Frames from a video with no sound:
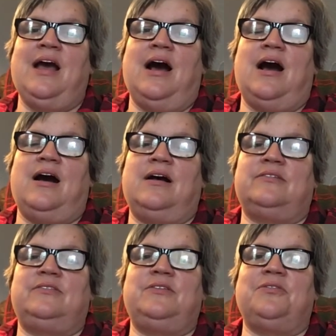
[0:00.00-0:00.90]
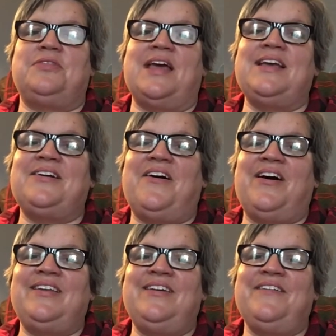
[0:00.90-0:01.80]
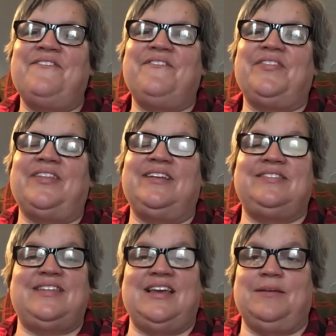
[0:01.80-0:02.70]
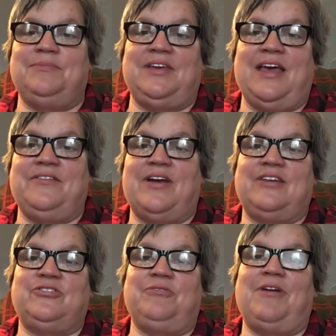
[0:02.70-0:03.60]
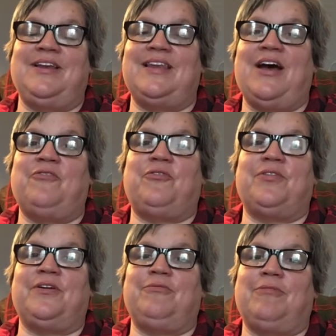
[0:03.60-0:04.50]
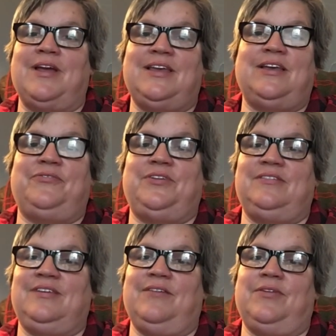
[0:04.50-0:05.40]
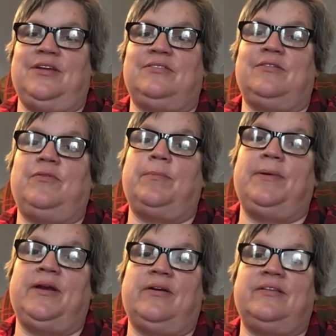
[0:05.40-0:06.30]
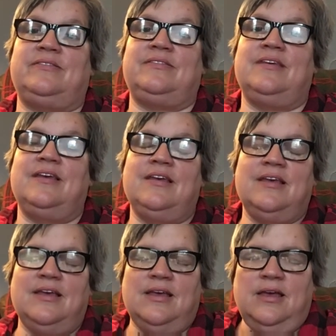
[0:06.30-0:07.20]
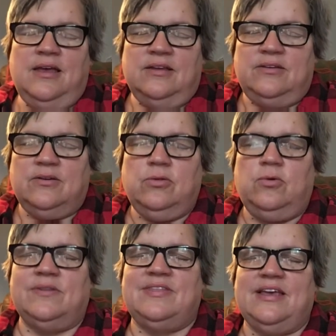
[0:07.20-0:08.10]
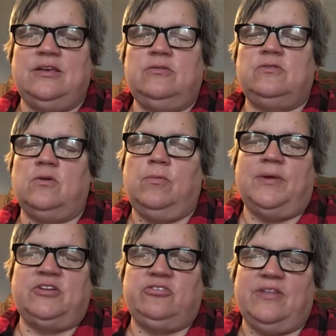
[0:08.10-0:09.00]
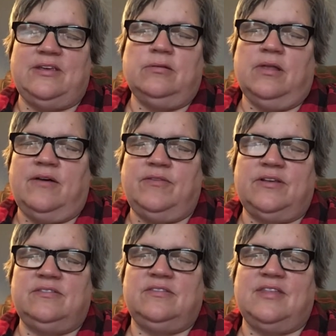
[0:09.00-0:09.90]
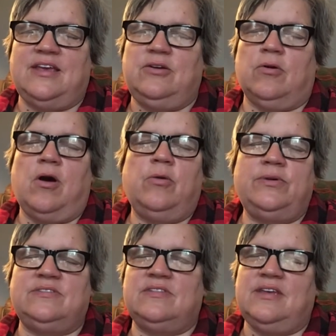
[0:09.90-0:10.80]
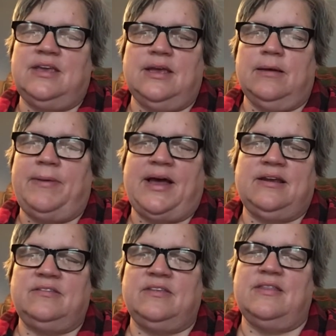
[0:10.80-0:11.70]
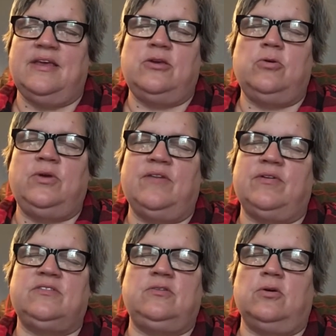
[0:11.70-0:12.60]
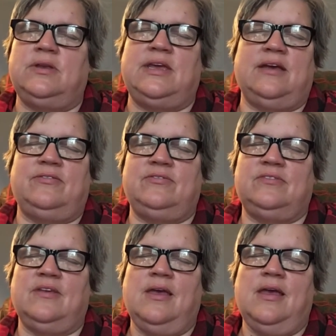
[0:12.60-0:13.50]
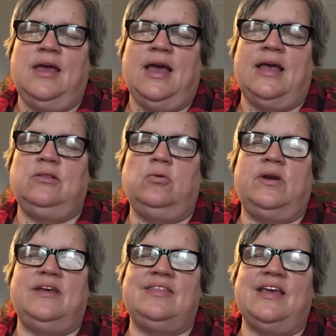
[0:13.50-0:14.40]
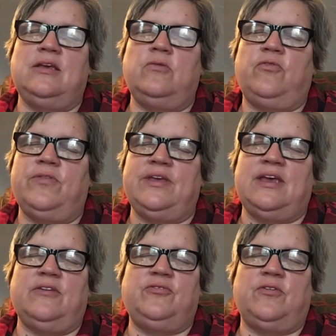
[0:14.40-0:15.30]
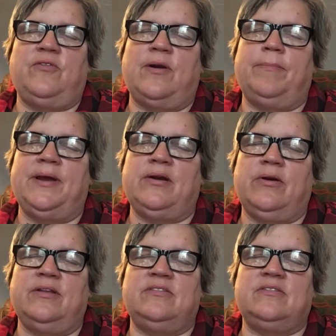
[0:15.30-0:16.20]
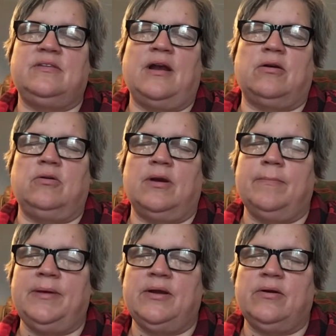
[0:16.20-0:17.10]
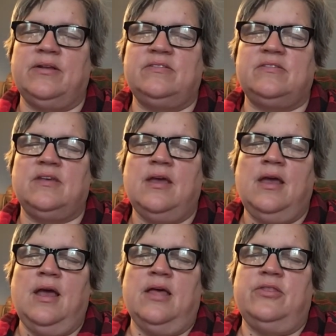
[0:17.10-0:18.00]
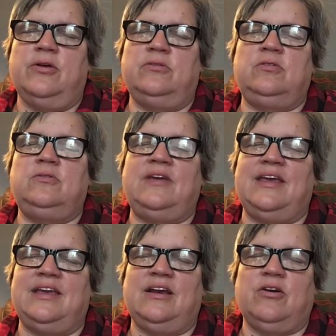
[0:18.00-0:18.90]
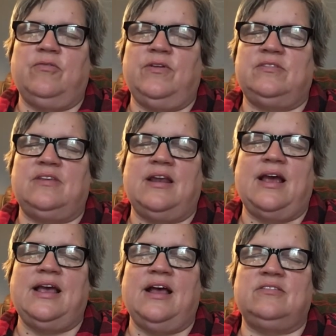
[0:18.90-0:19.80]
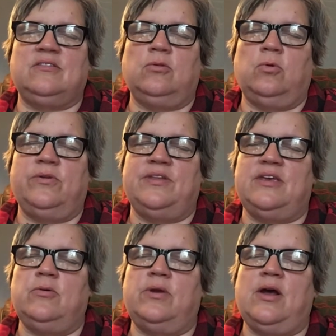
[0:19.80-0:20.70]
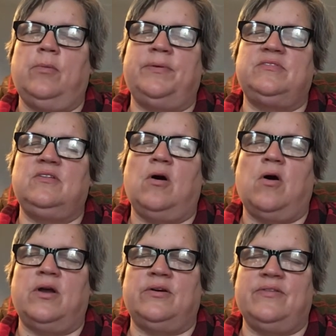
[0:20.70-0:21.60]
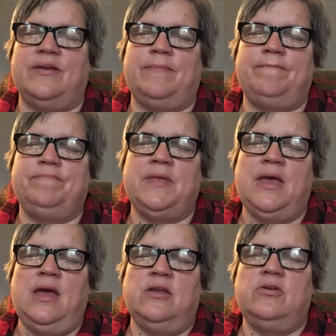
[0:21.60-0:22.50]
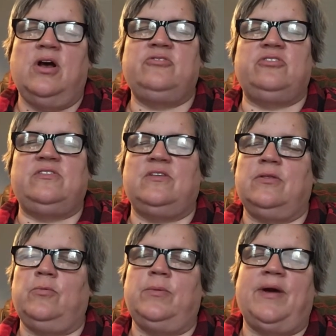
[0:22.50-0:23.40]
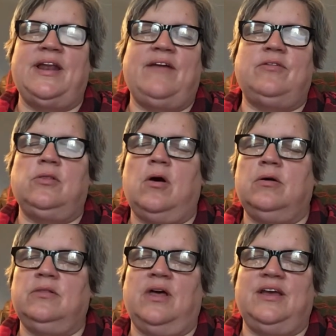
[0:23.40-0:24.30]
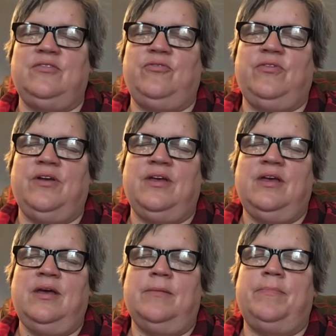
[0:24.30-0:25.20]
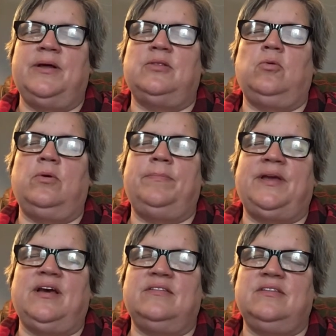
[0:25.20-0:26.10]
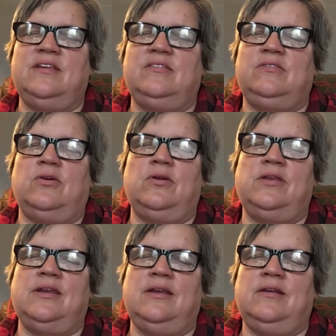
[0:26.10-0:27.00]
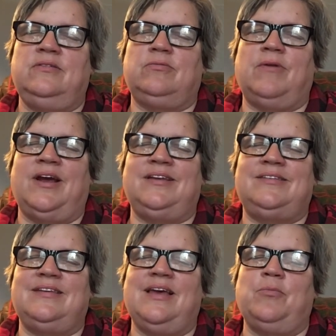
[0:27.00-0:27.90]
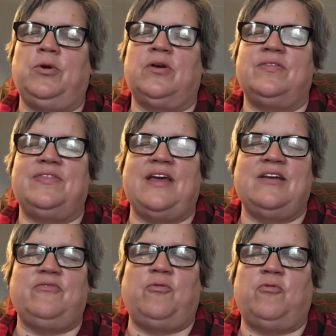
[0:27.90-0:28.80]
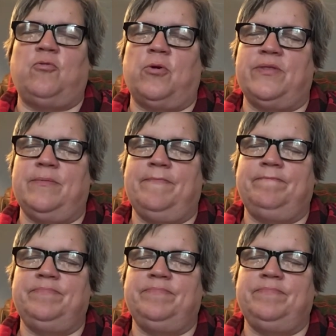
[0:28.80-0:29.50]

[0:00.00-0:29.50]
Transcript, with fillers: Uh, so thank God. Let's thank him together actually right now for the great gift he's given us of our parents. Dear Lord, thank you so much that you love us, that you're always thinking about us, and that you give us good gifts. And Lord, I thank you for the gift of our parents, our grandparents, those who take care of us. And I ask, Lord, that you would help us to honor them, not just so that we might have a long life, but Lord, because it is good and it is right, and we are thankful for them.